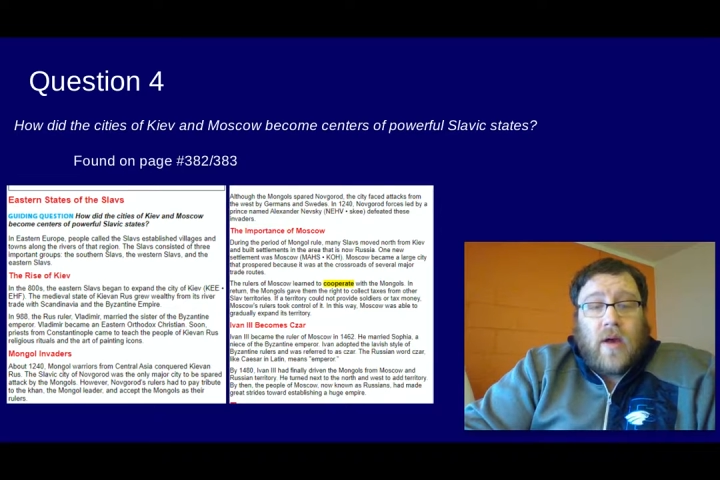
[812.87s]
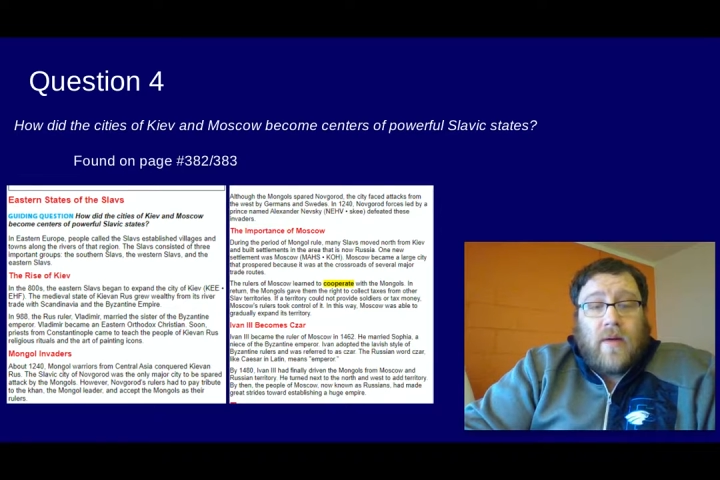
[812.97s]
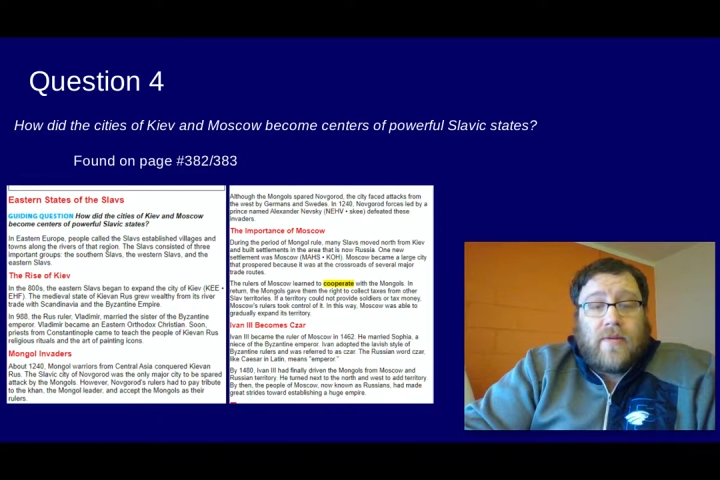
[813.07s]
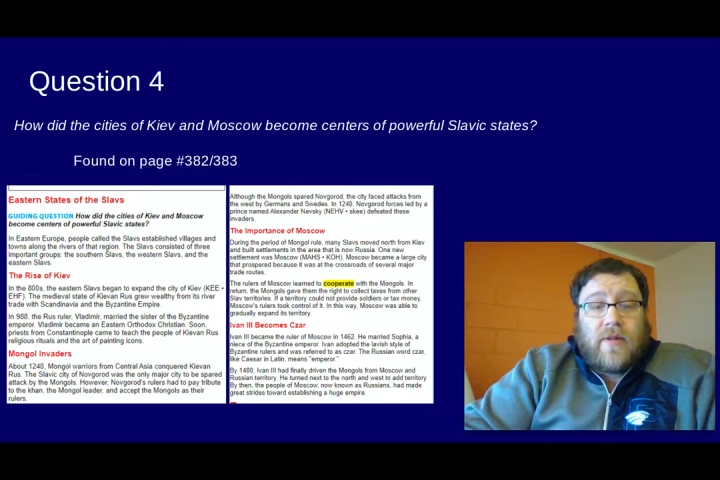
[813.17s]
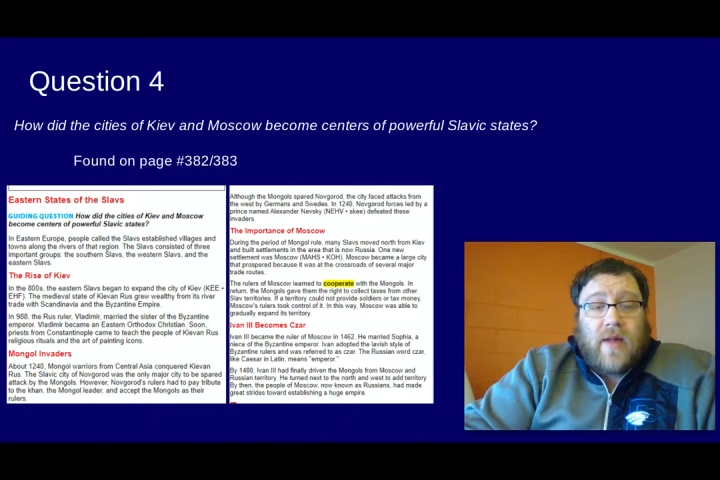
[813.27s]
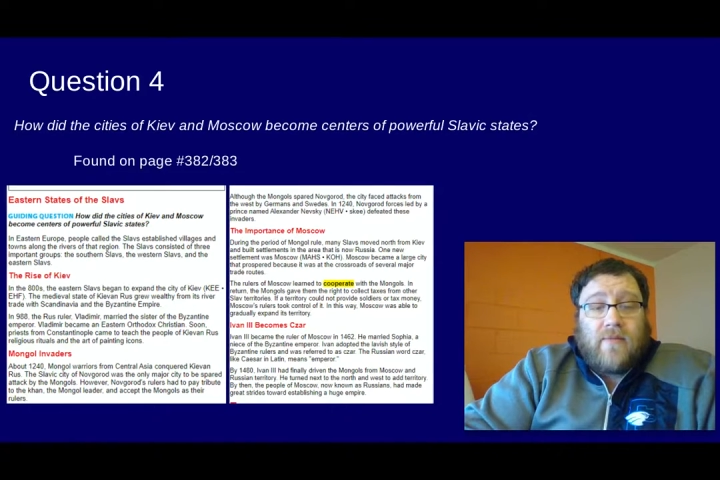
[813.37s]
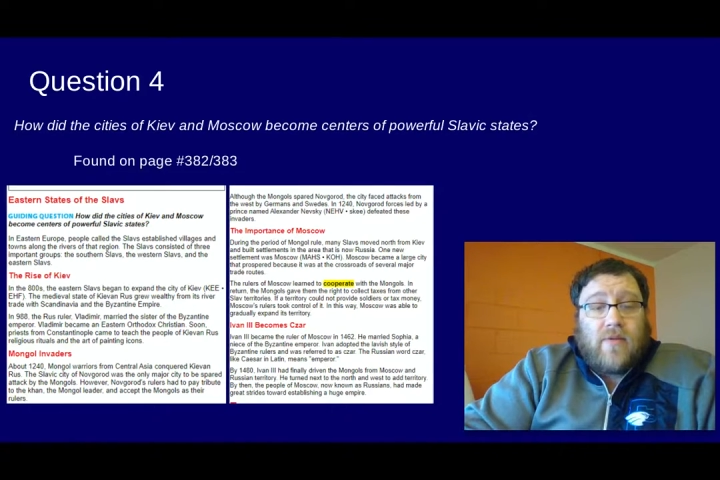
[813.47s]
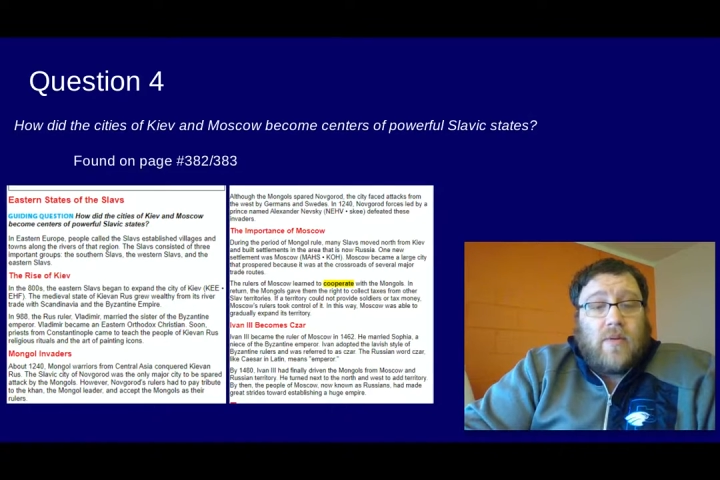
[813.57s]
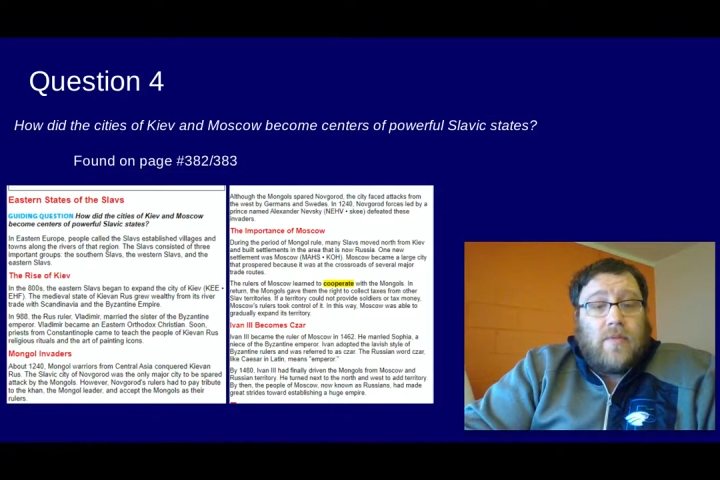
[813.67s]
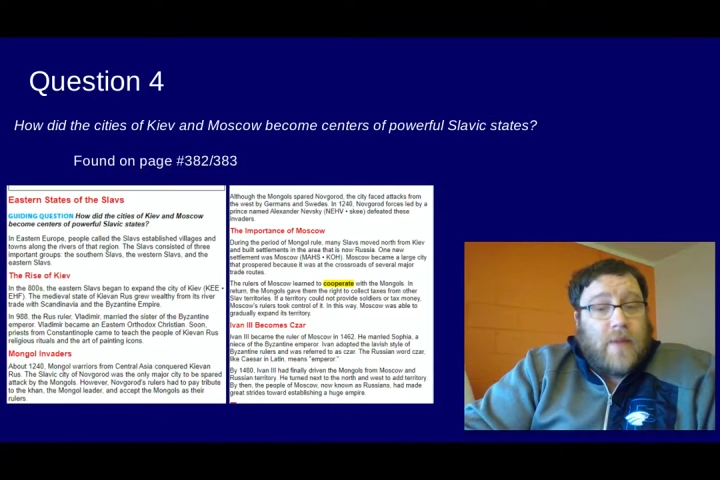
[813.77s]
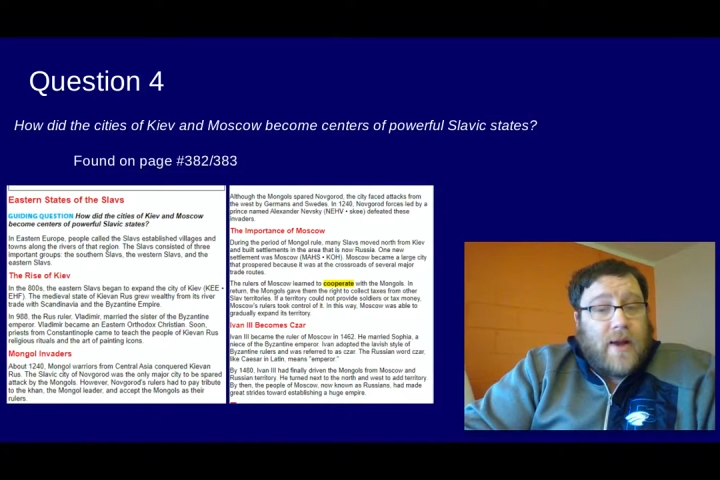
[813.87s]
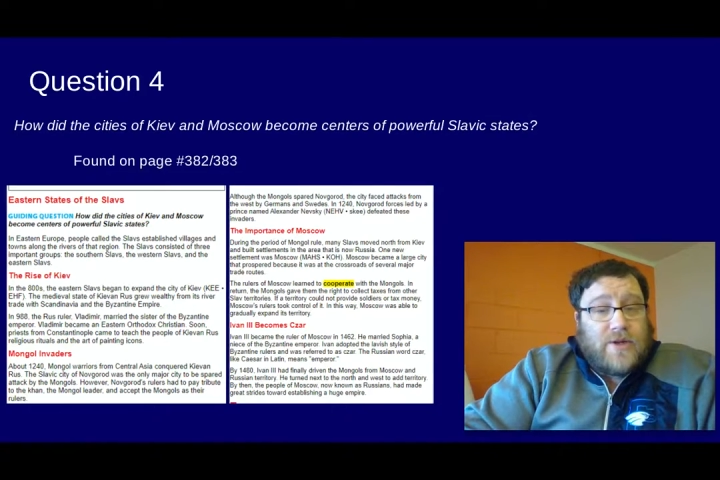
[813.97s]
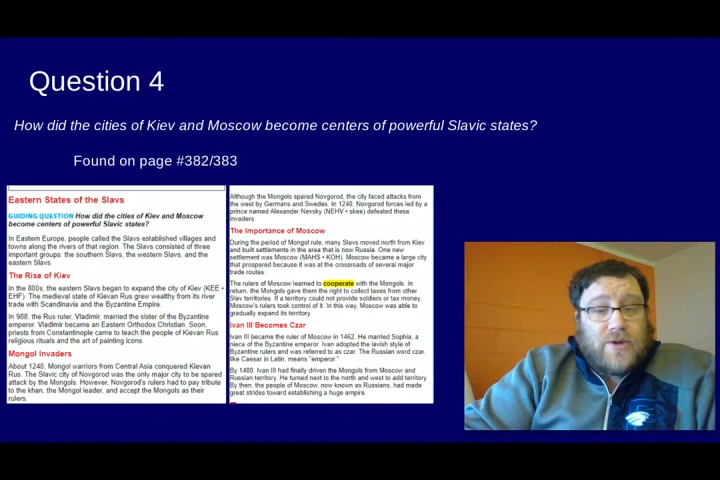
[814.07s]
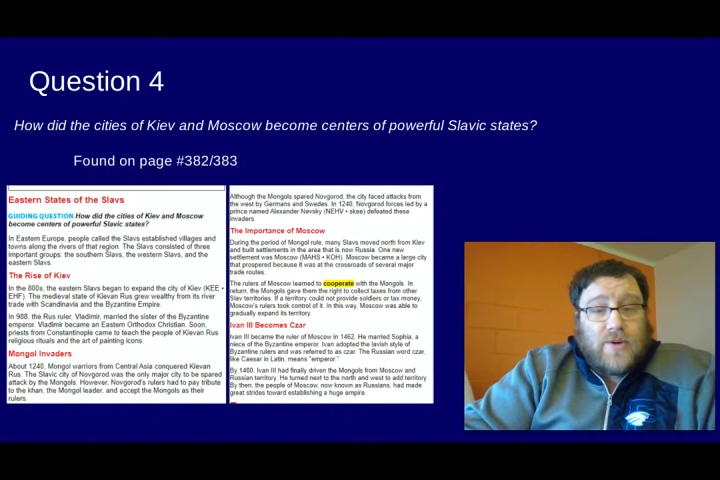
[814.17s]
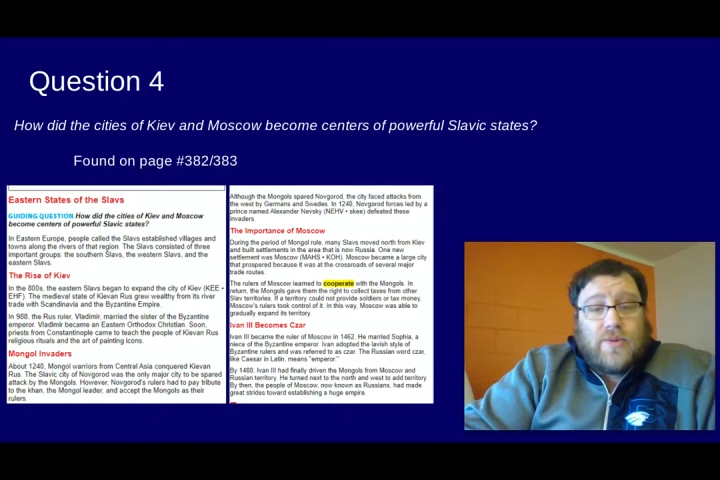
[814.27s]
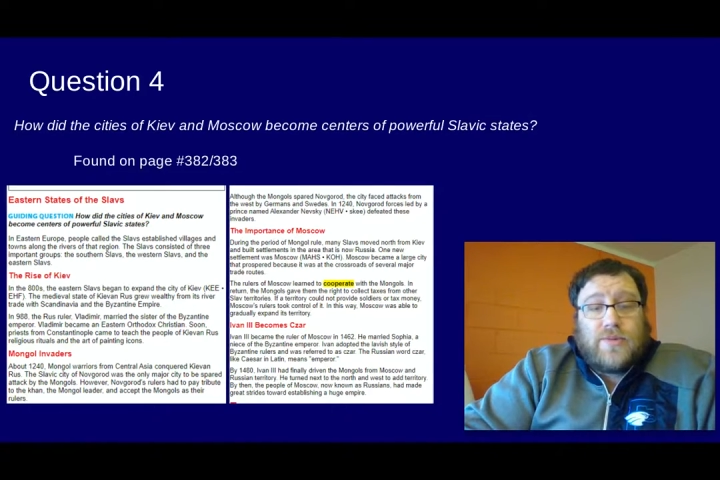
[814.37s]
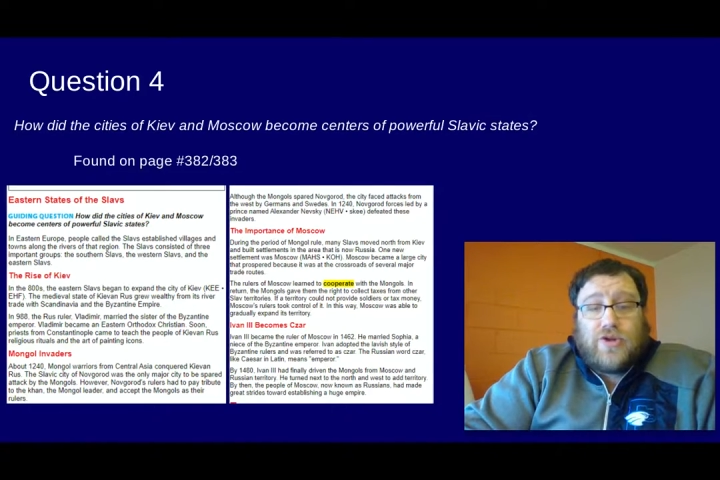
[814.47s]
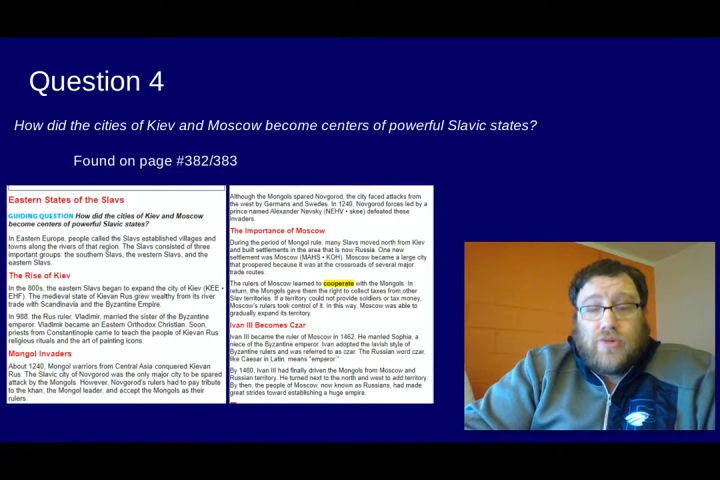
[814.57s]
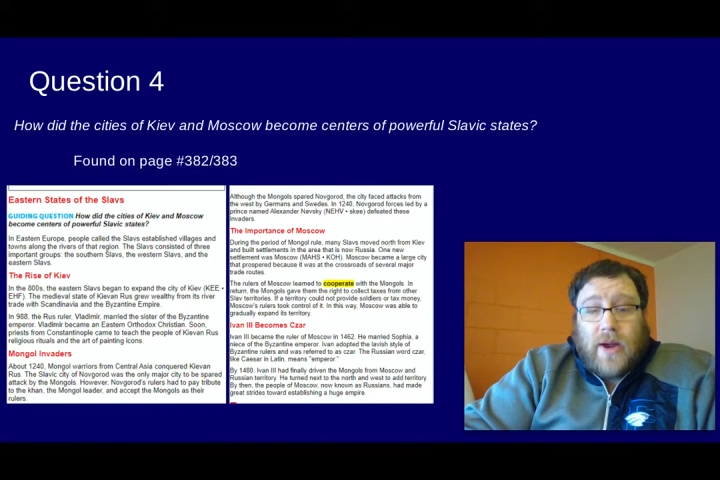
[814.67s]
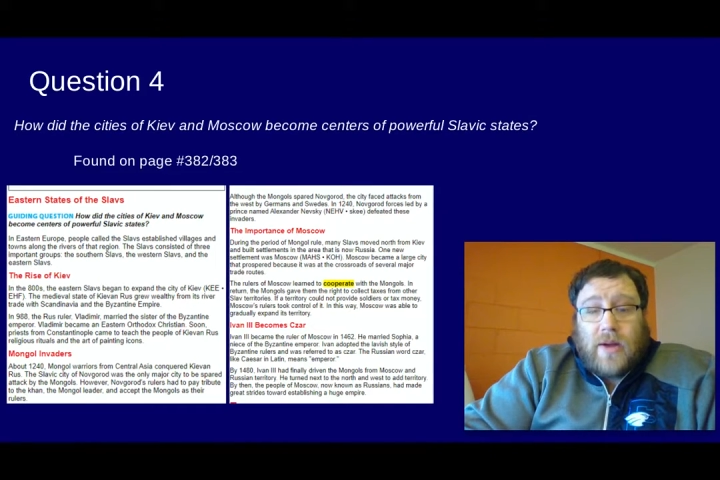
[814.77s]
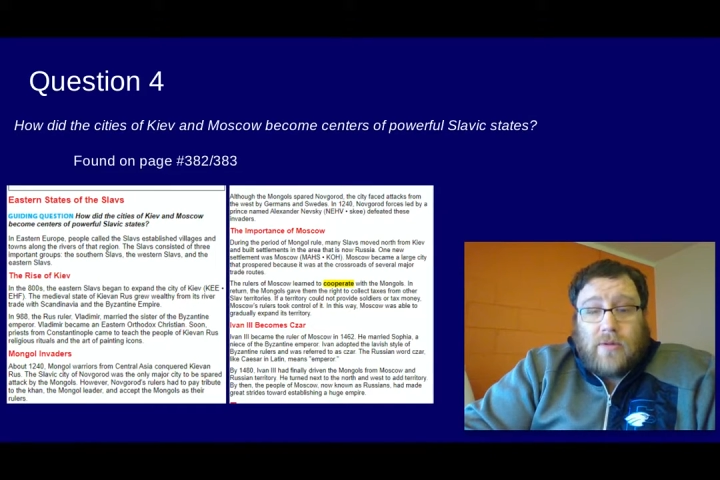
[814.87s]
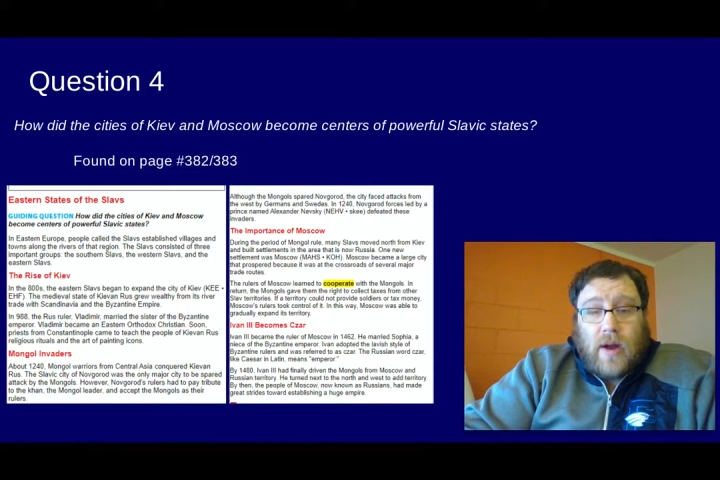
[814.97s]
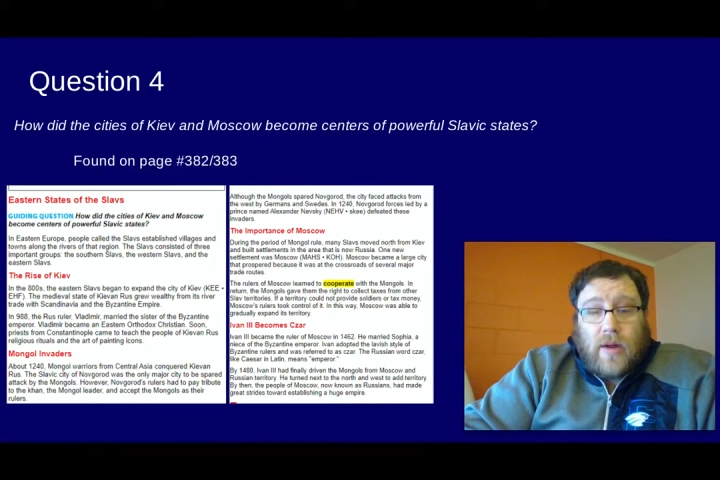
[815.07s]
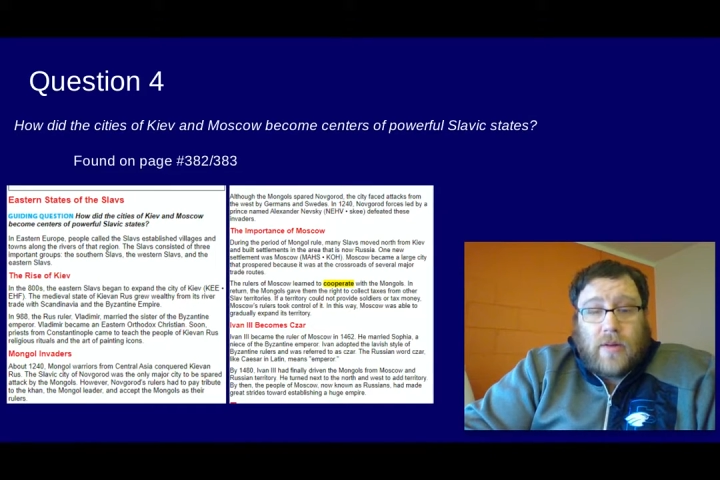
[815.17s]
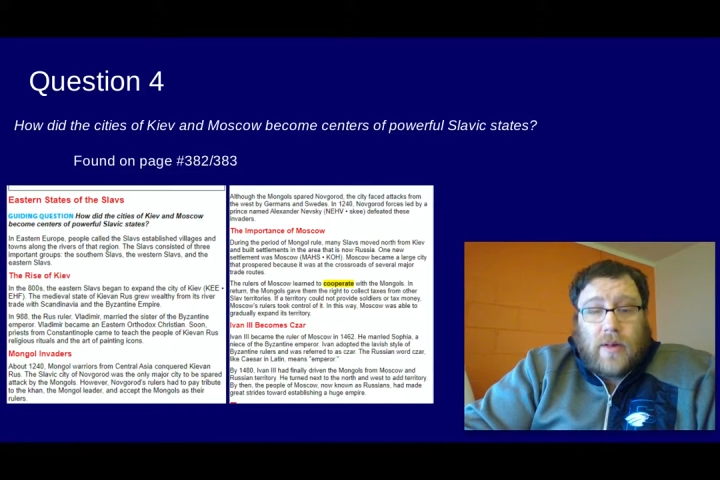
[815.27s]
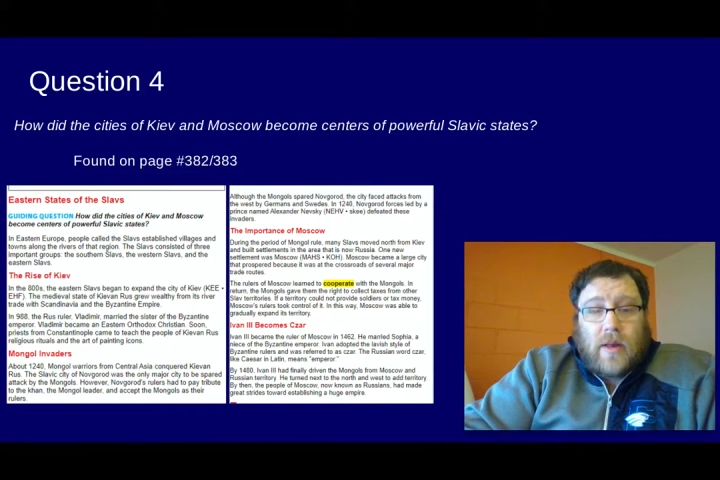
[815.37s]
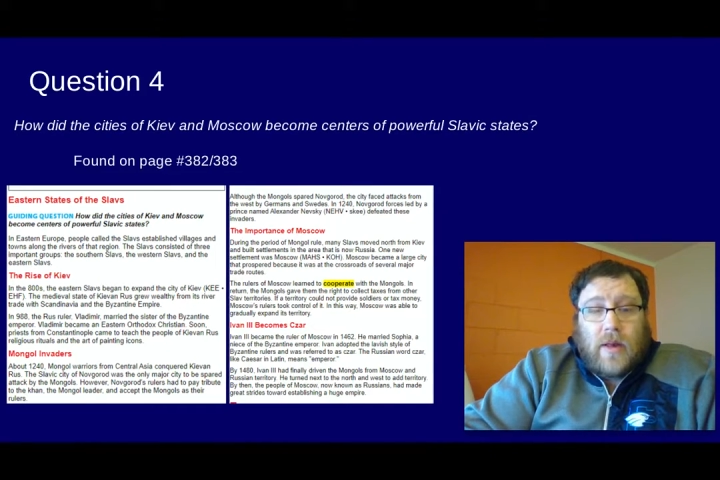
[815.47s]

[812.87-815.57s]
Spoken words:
of several major trade routes.